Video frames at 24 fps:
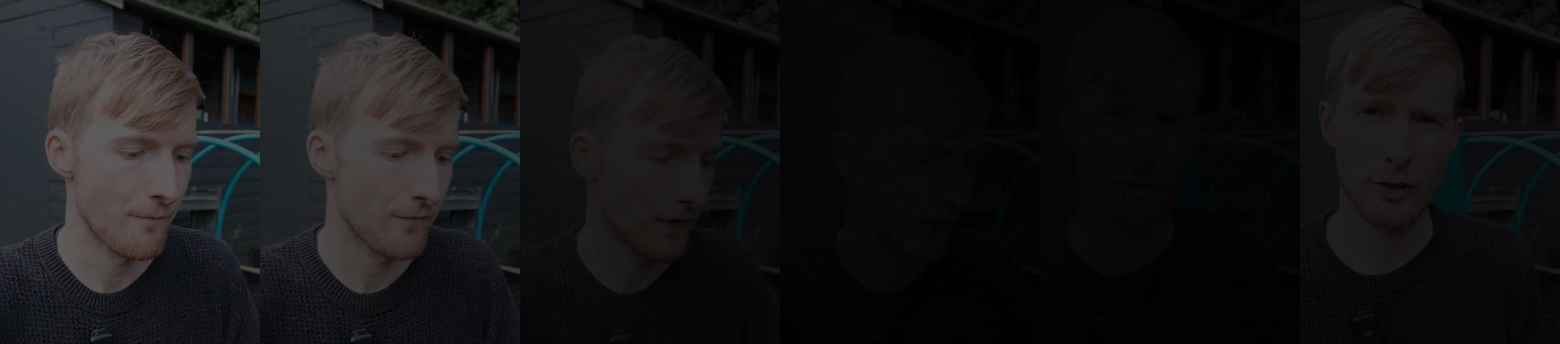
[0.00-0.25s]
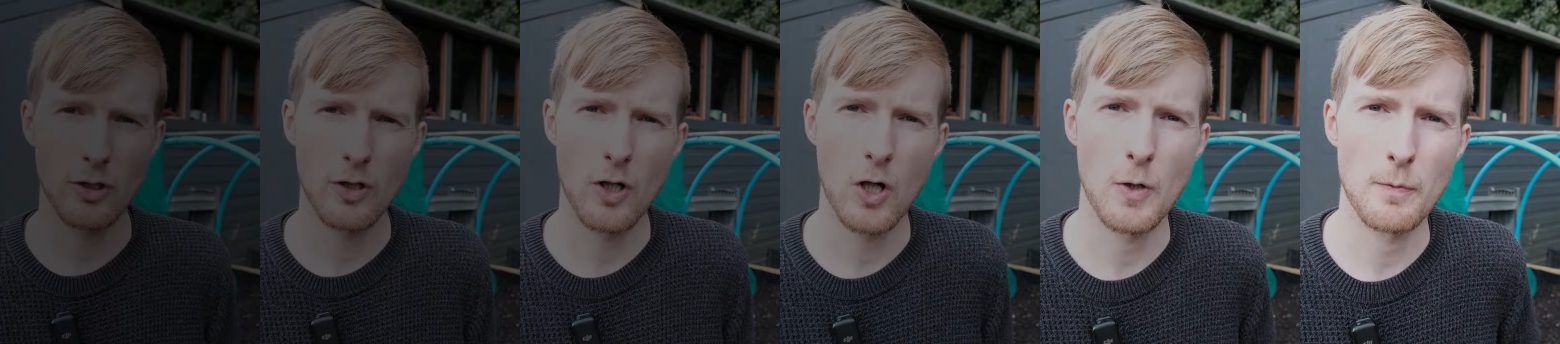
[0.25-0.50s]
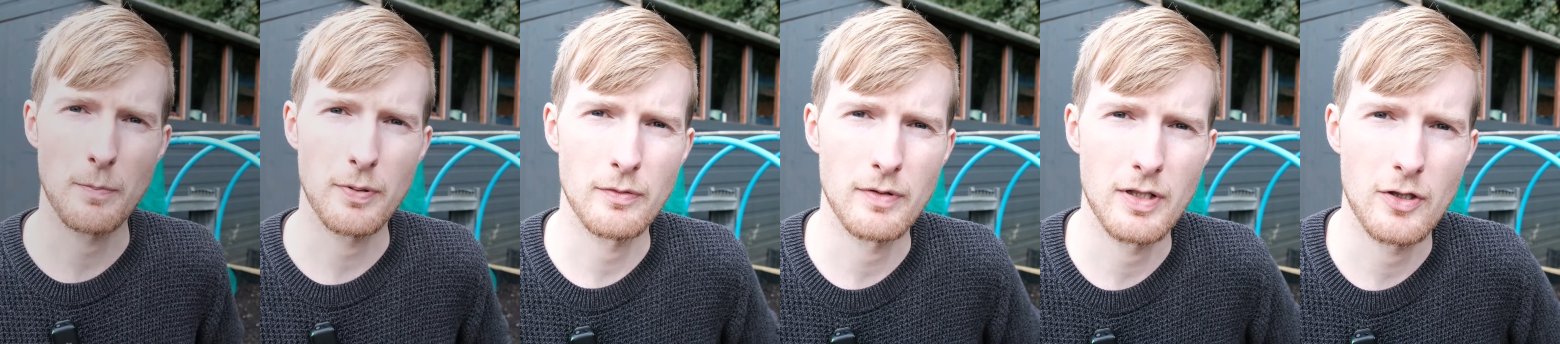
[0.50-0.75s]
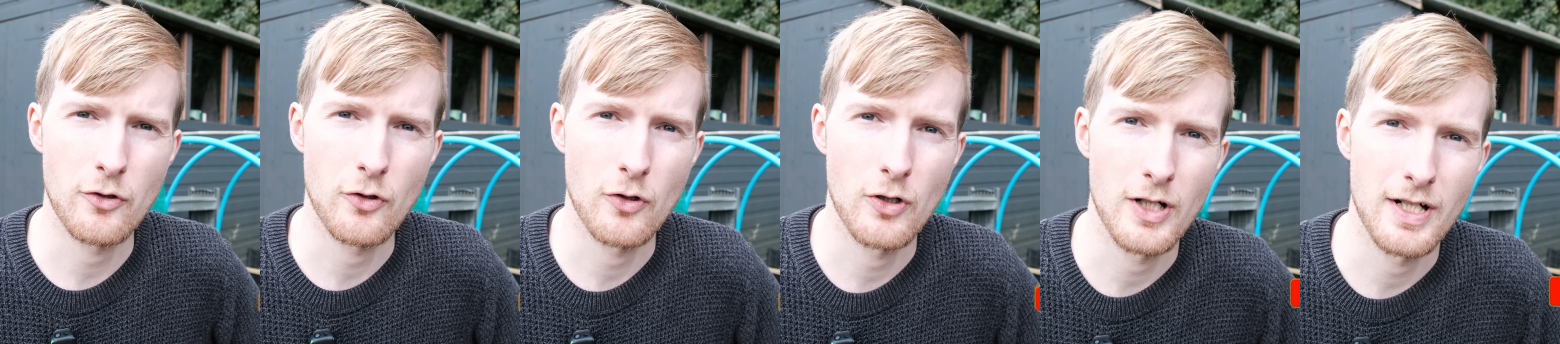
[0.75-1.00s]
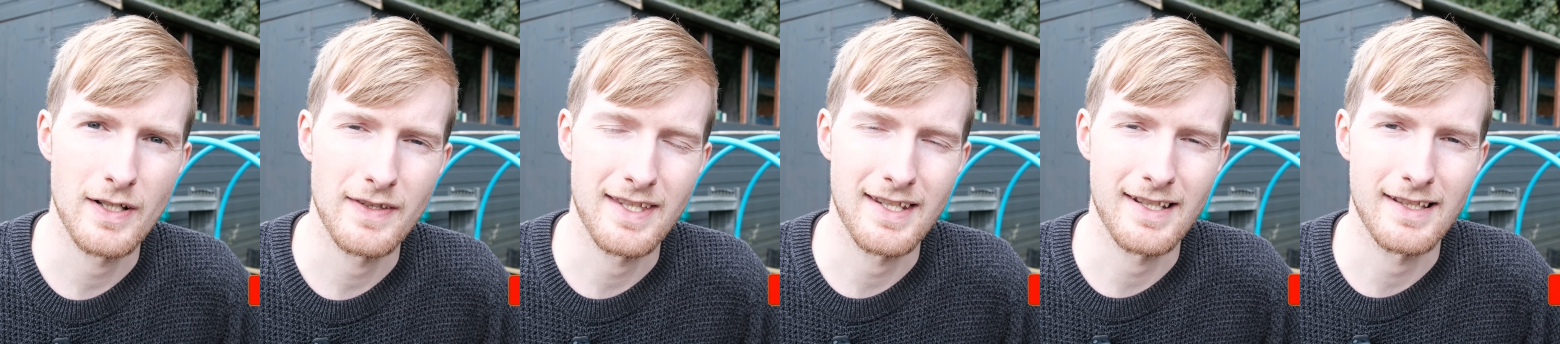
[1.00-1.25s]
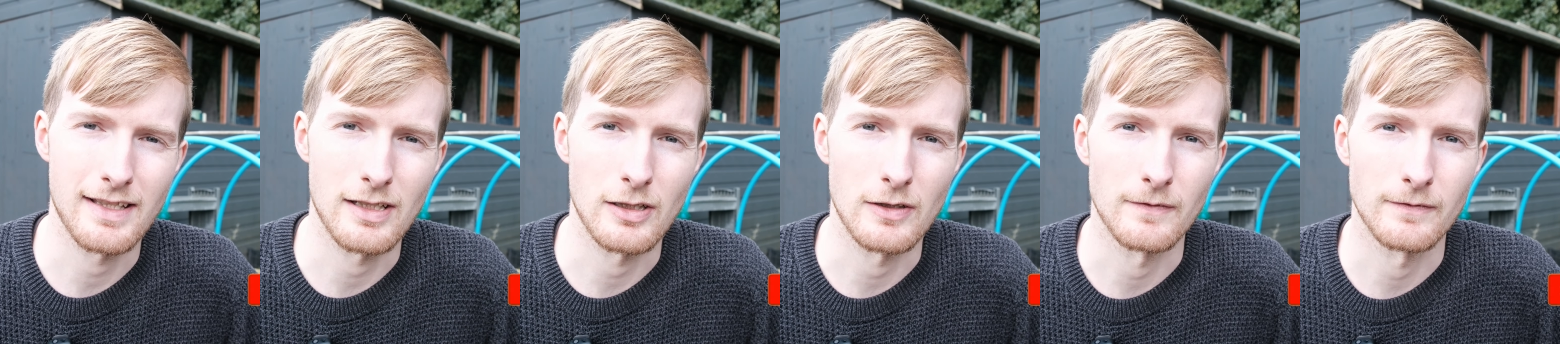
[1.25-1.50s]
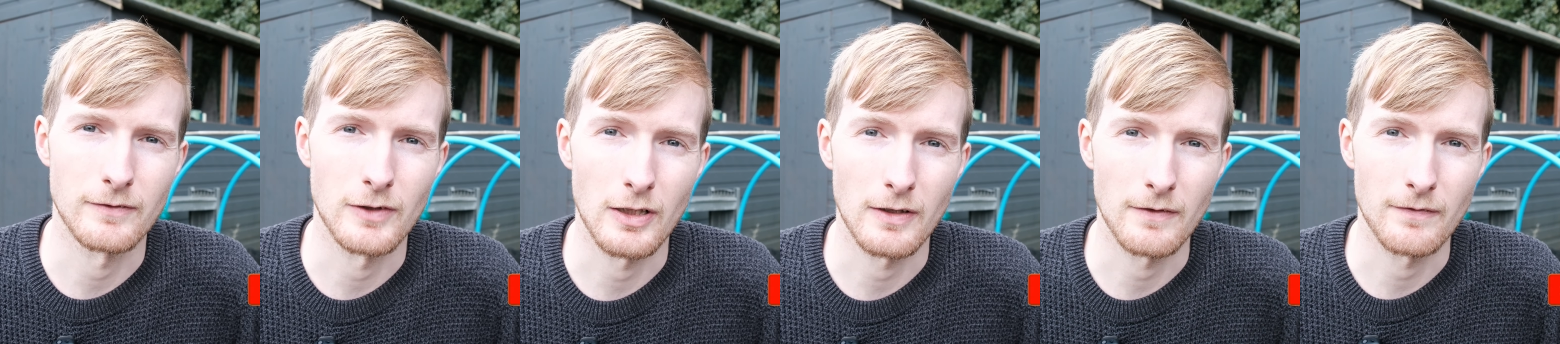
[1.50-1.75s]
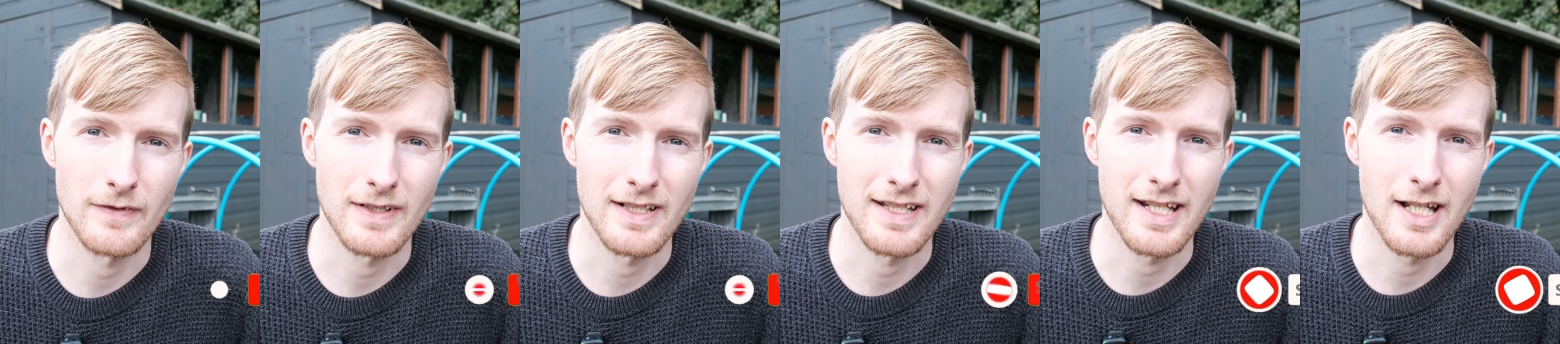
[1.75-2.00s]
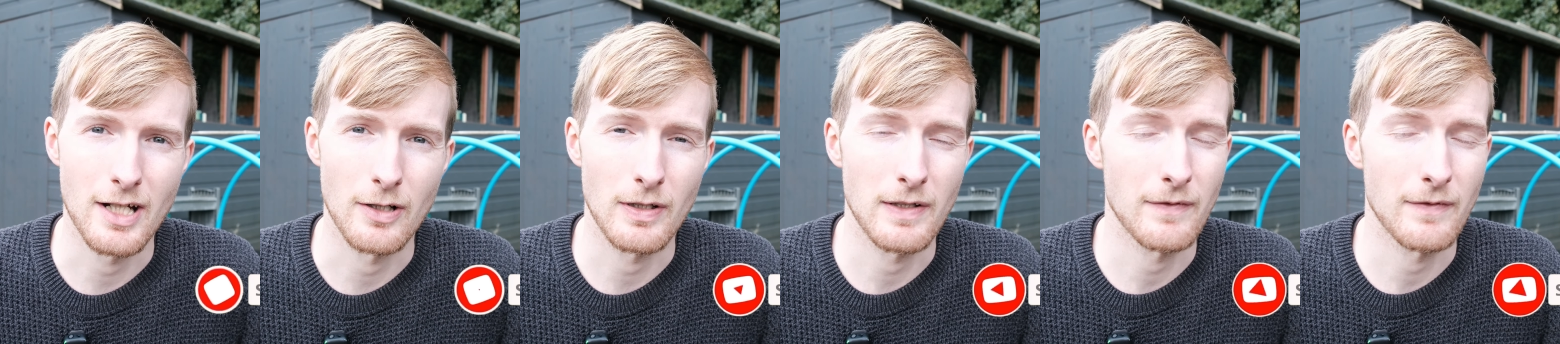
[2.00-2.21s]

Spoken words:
I do hope you enjoyed this little vlog video.